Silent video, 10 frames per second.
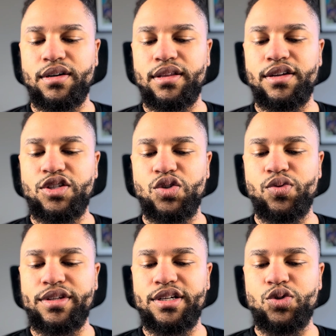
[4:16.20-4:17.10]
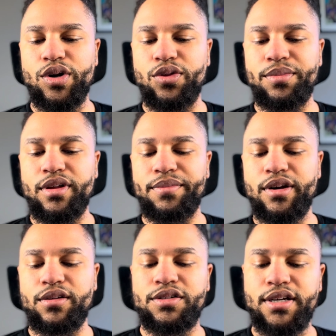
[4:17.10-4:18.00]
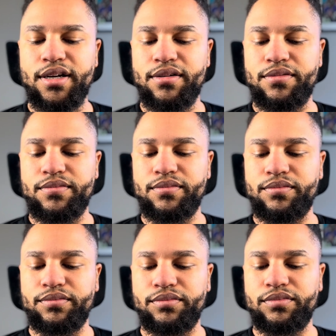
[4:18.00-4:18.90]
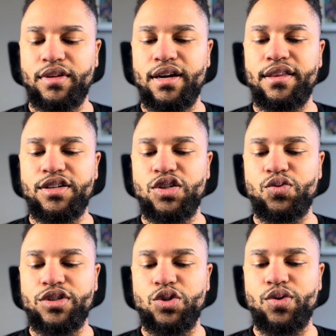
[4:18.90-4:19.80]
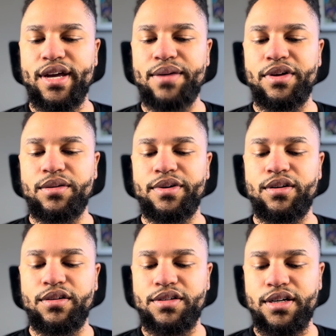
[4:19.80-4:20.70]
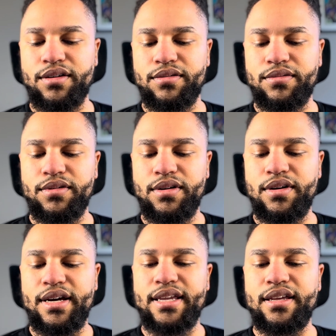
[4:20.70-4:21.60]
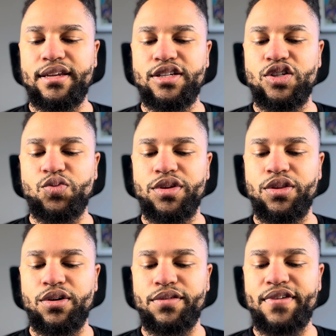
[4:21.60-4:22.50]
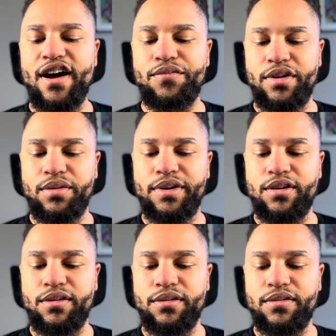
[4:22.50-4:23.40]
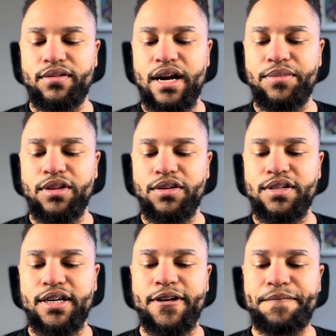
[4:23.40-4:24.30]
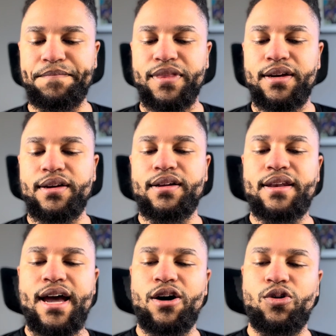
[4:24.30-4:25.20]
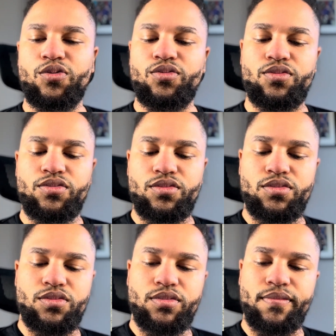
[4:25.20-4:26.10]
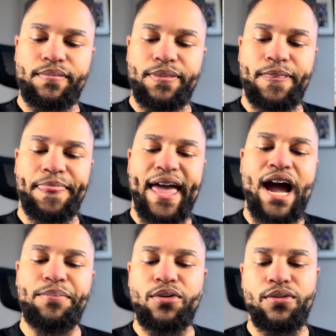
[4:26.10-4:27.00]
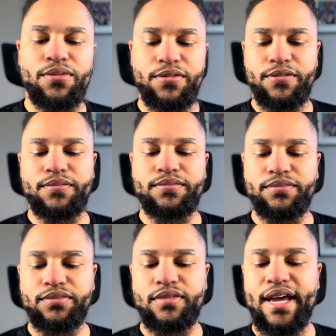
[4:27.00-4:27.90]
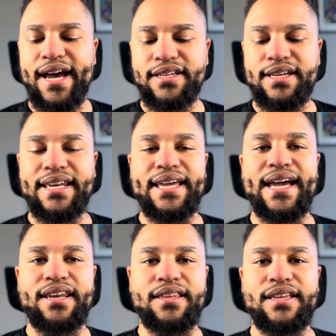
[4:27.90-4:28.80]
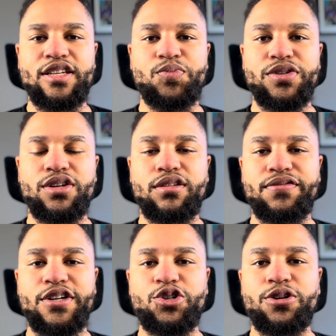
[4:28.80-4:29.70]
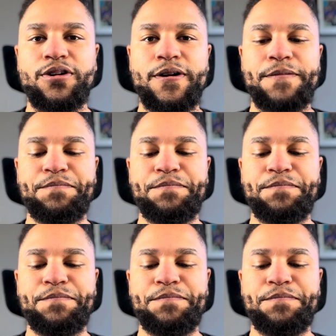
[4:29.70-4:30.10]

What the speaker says: this is what the 23 millimeter looks like. This is what the 28 millimeter looks like. And then this is what the 35 millimeter camera looks like. Now, Apple has indicated that this particular feature